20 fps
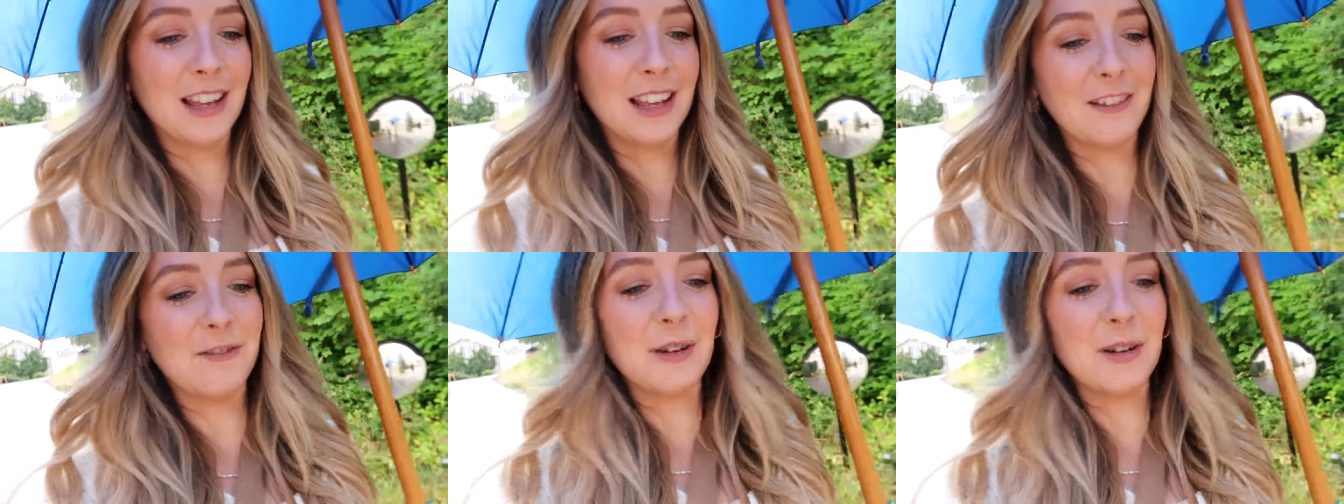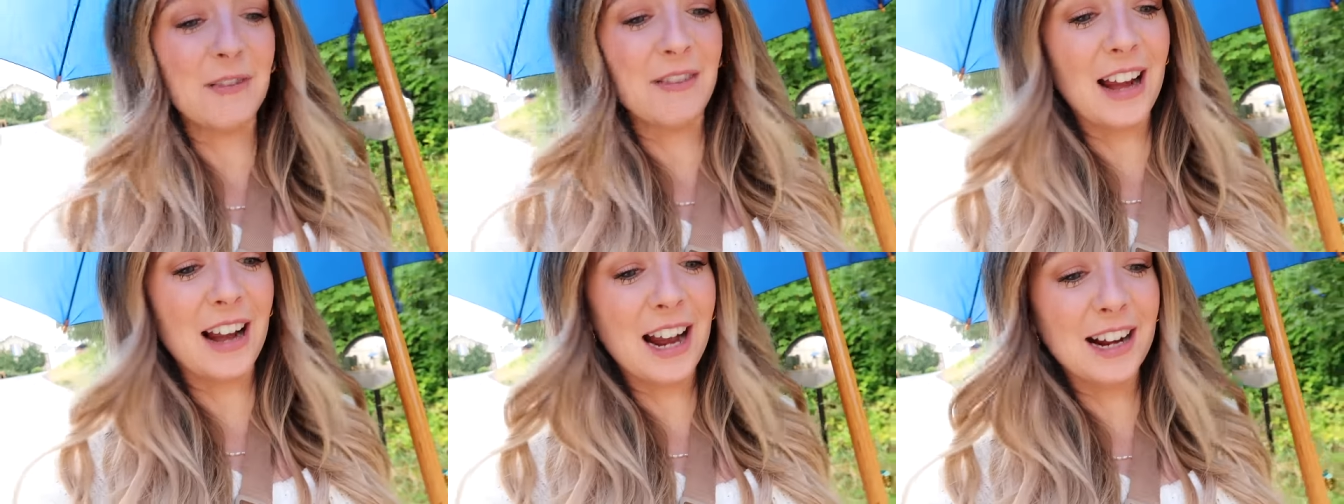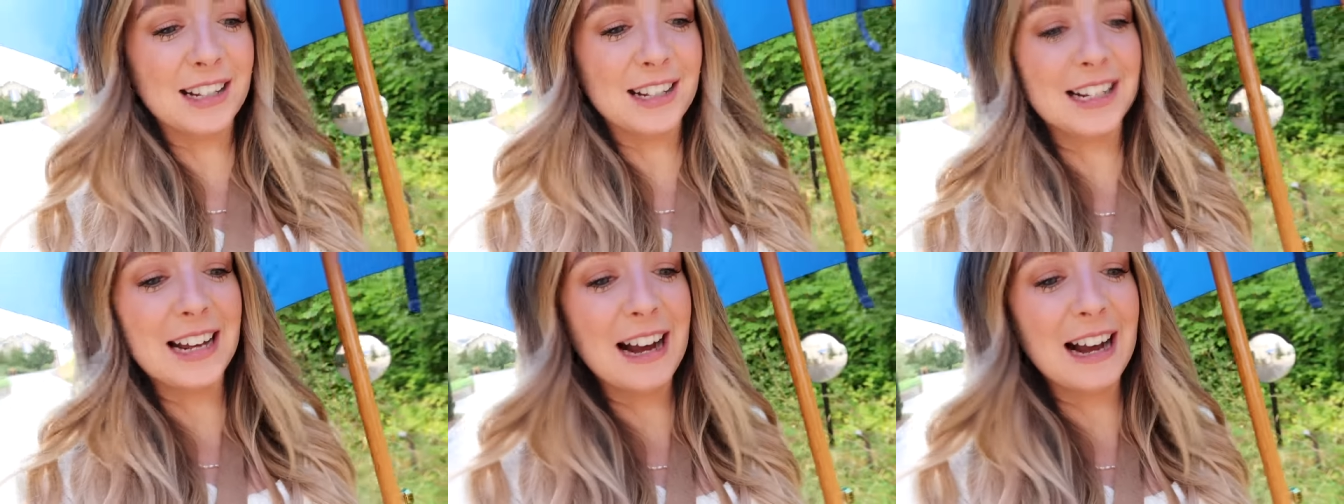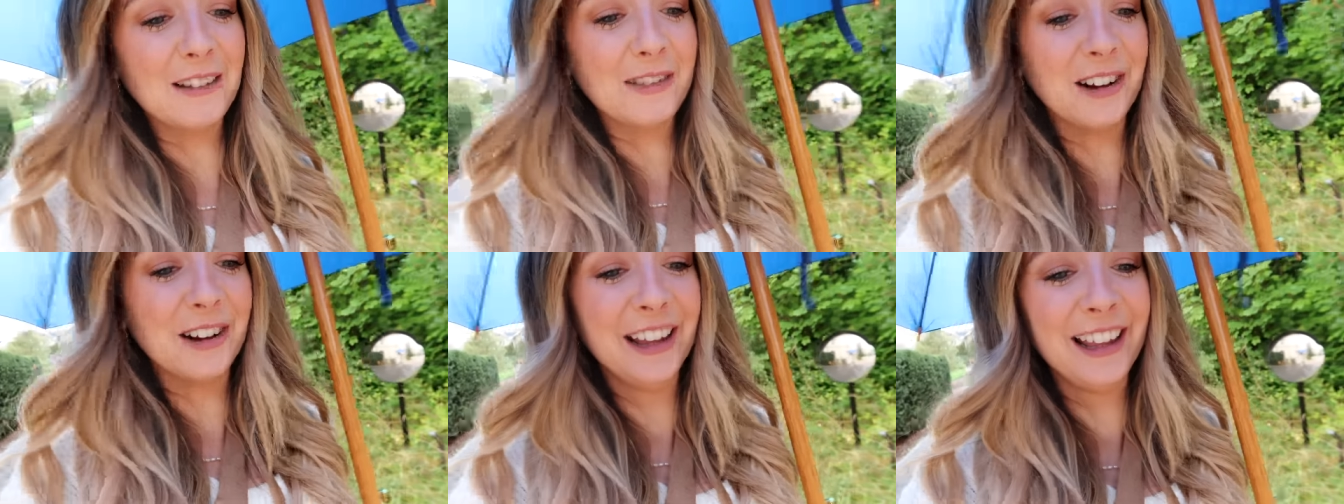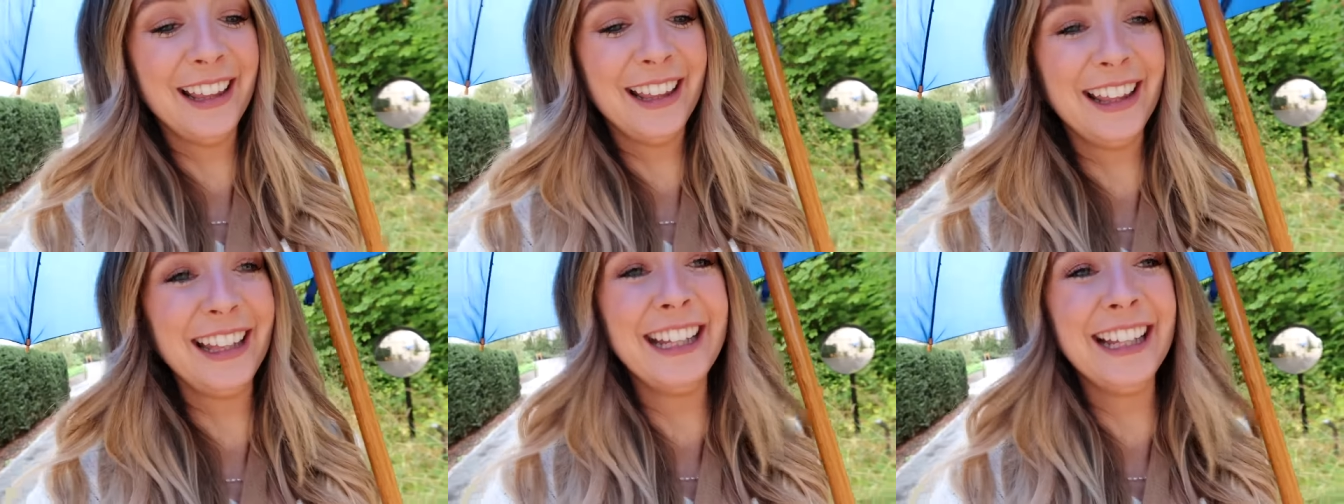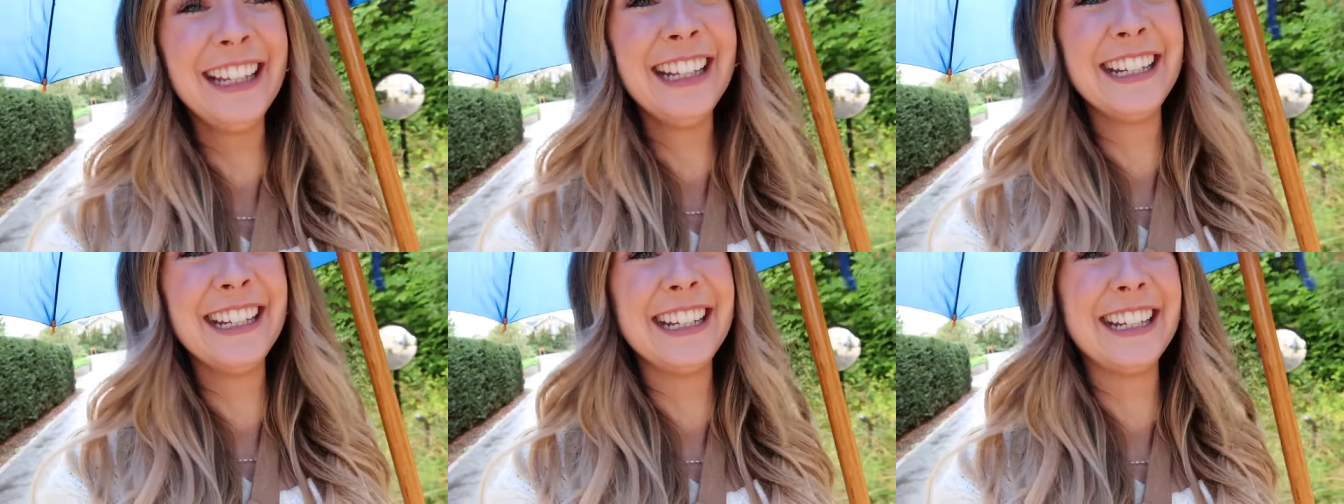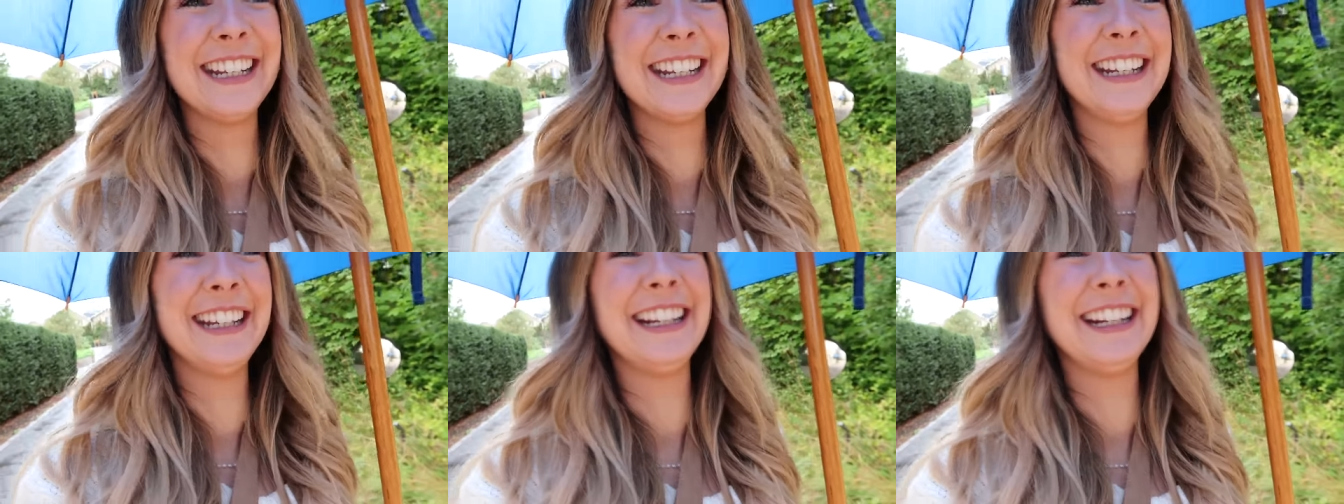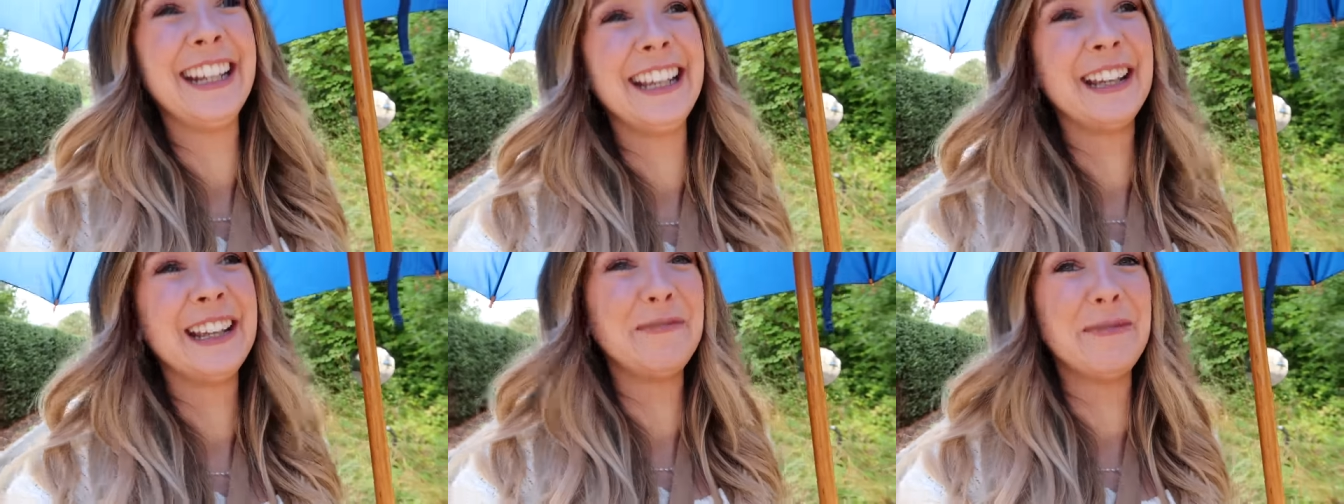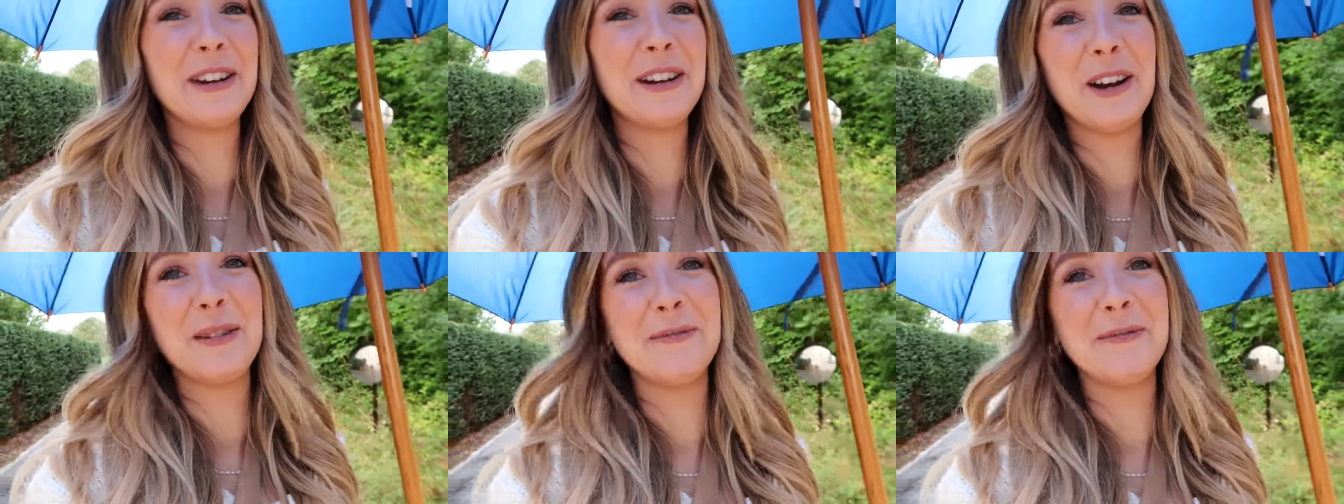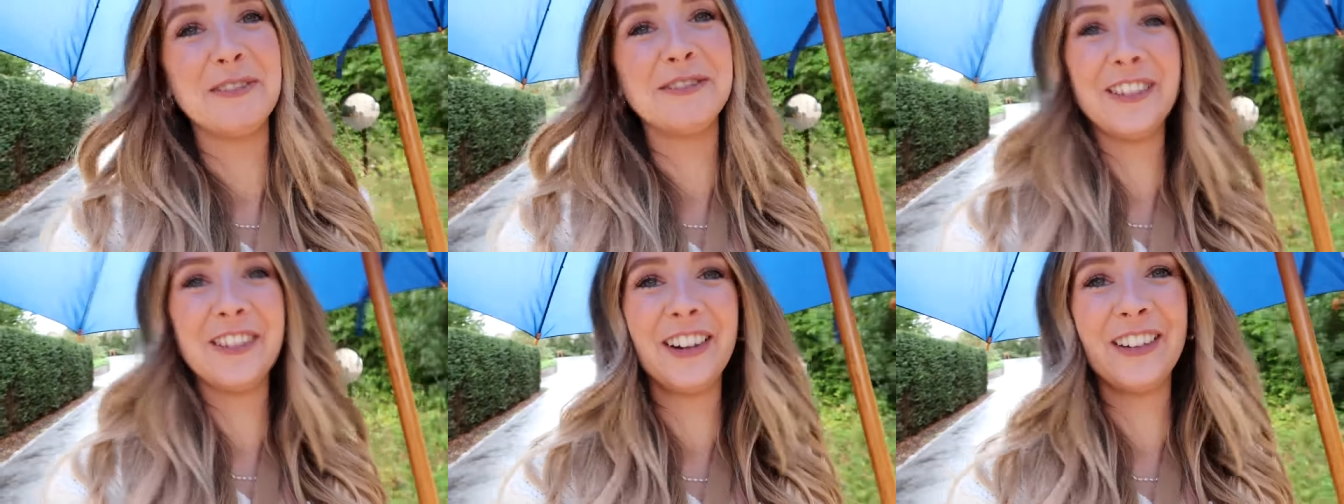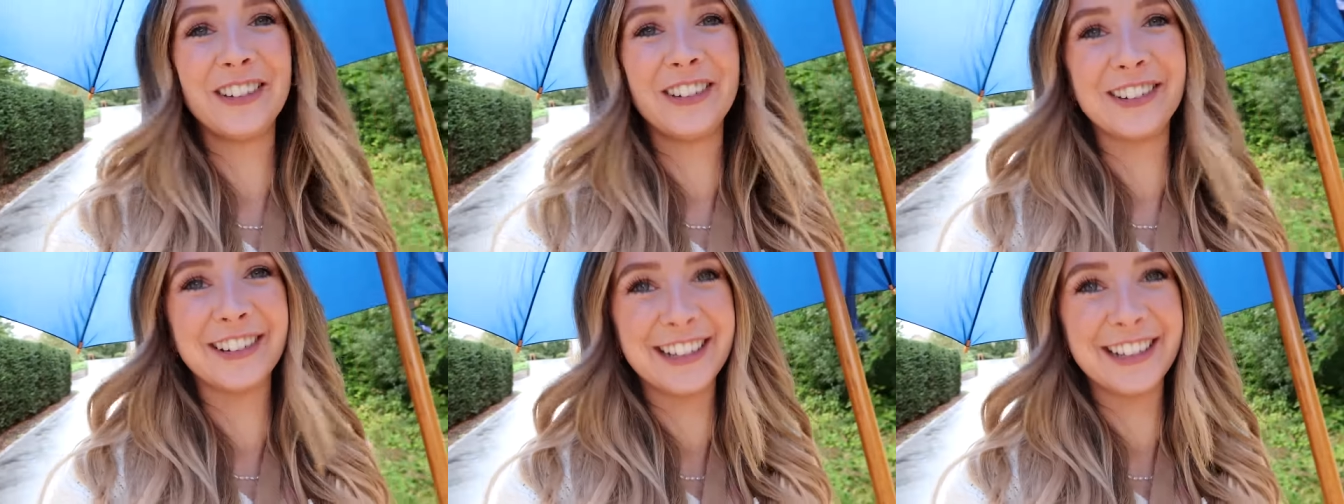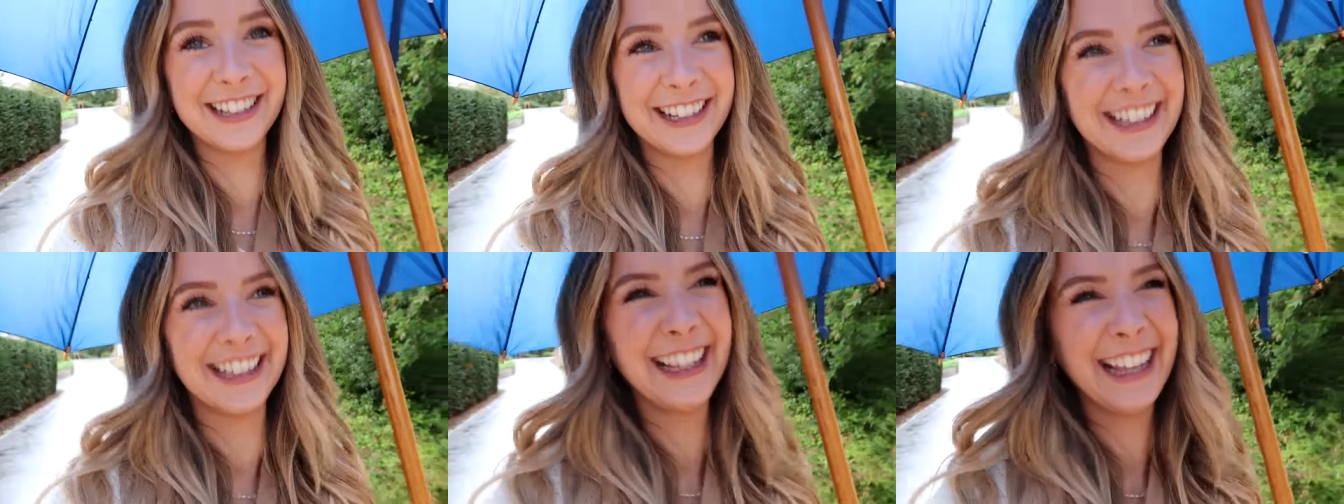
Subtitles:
that if we relax now, there'll be no more vlogs.